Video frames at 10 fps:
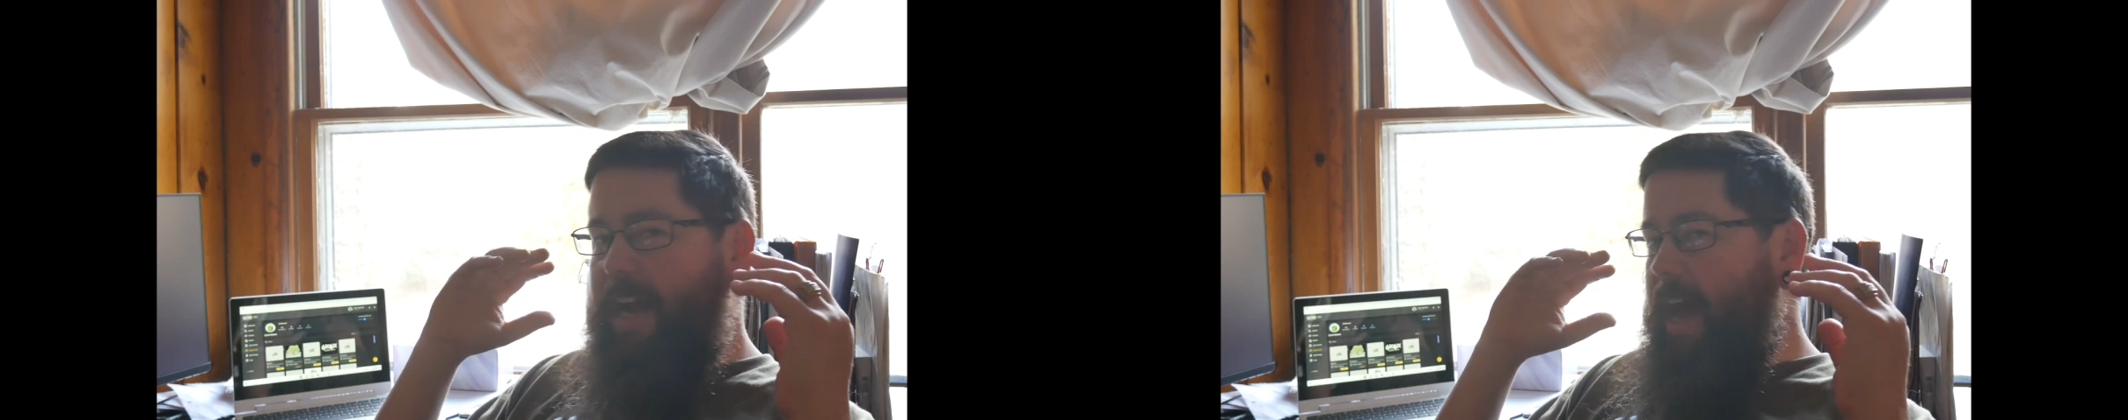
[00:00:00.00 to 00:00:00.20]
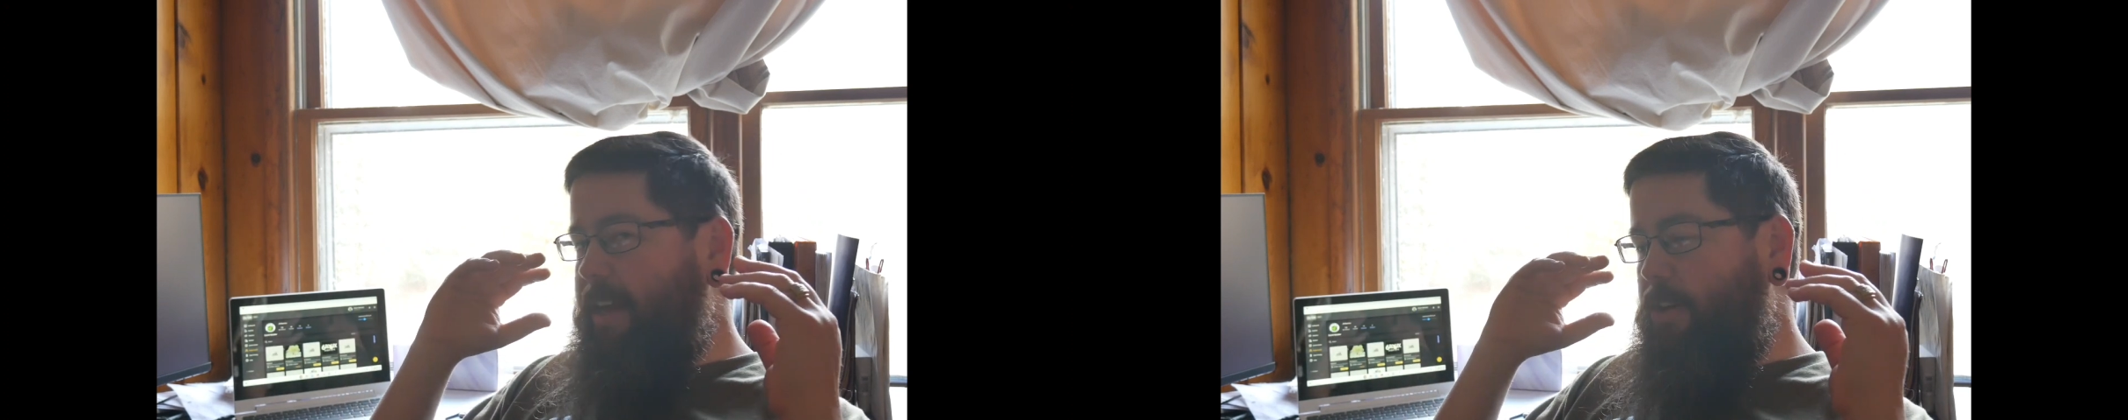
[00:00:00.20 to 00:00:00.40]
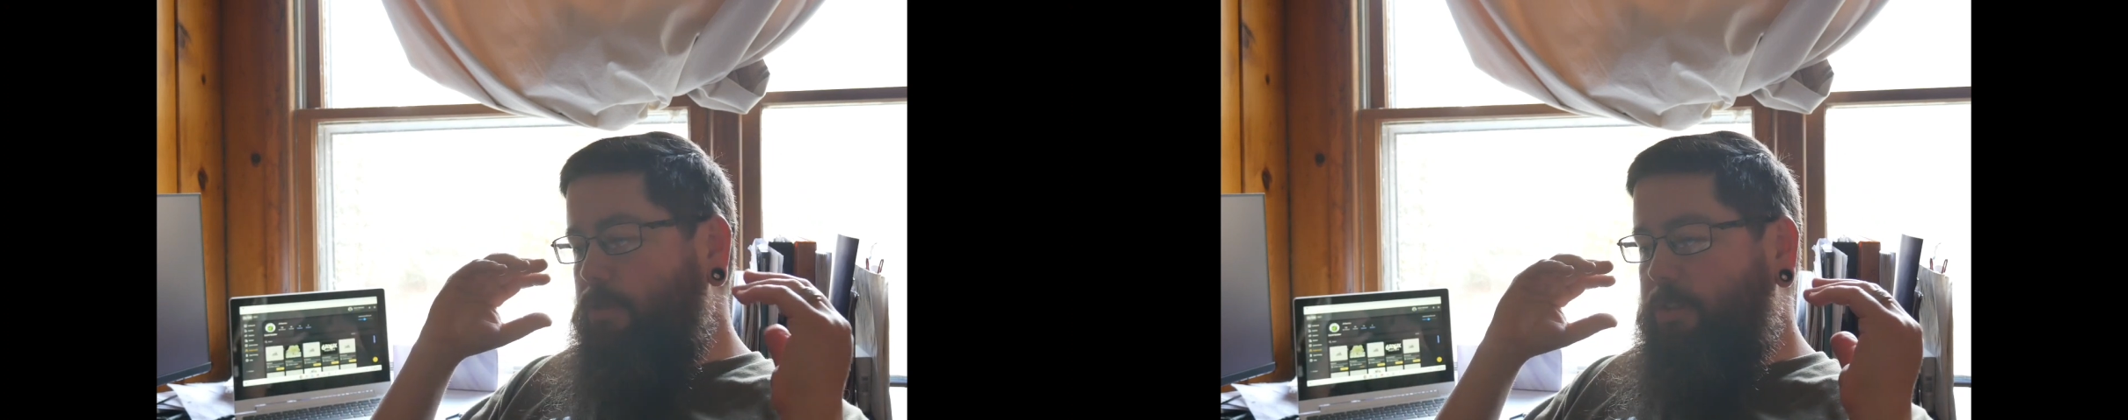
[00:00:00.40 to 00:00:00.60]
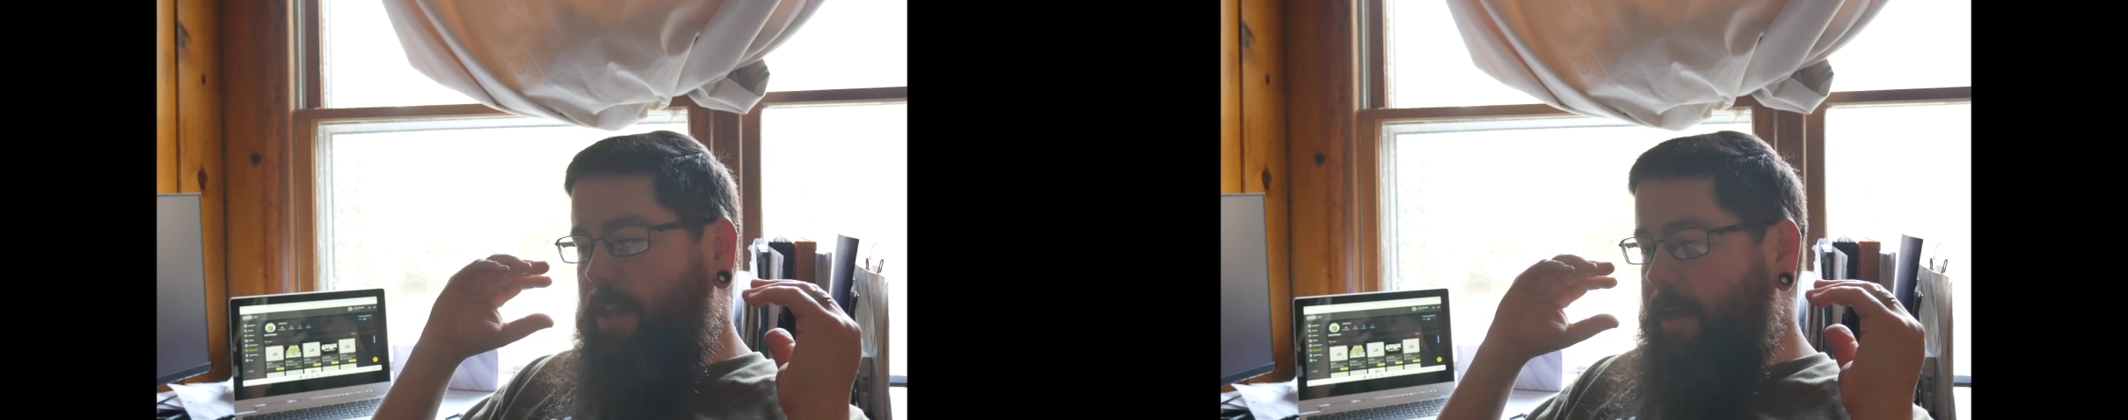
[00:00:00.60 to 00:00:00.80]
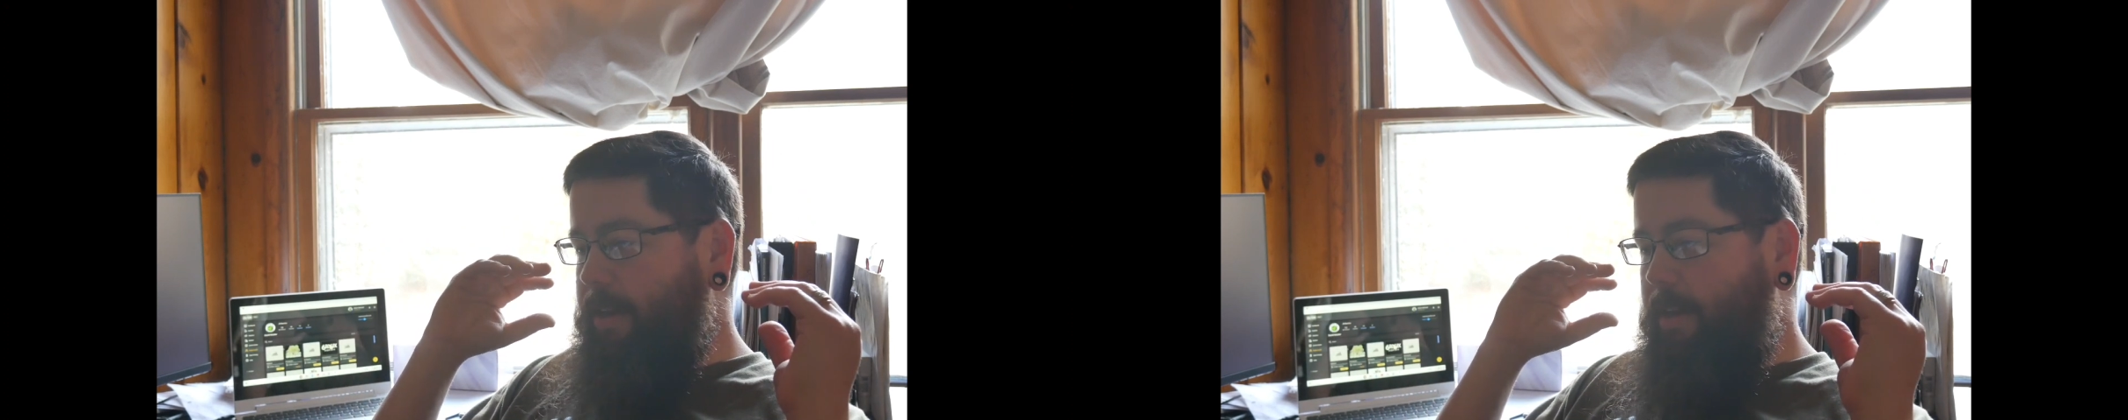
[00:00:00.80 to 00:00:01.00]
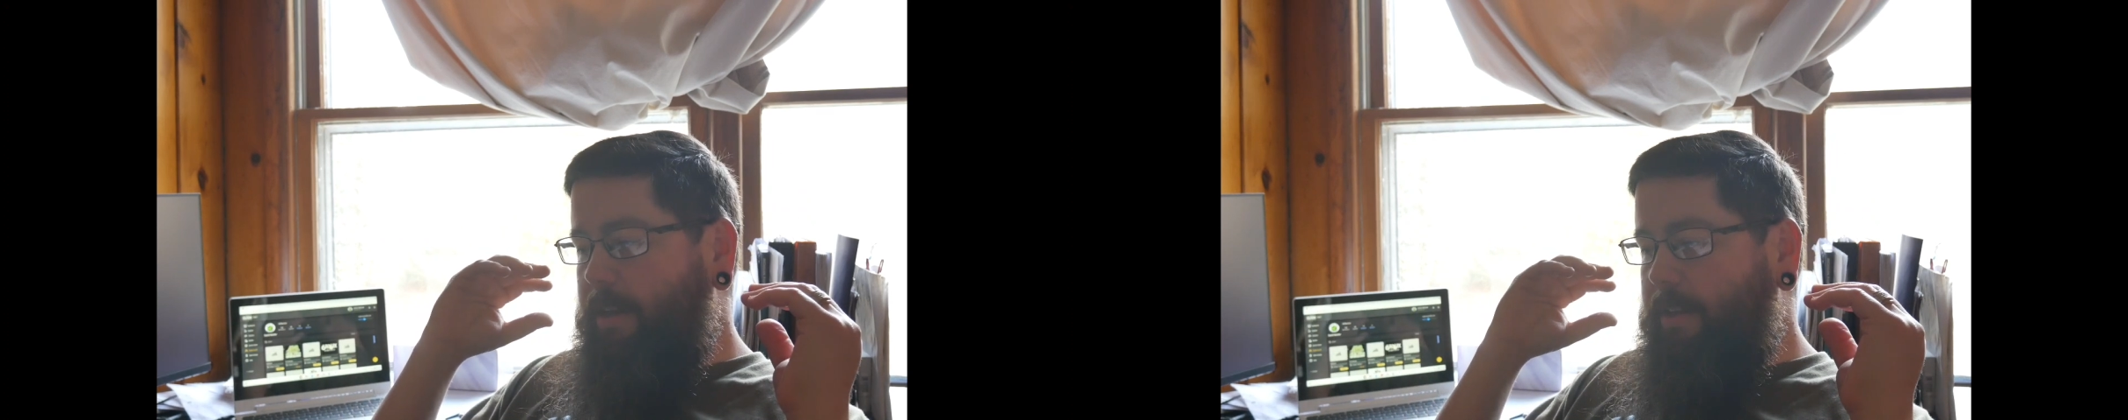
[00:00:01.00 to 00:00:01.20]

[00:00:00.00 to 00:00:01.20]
I use like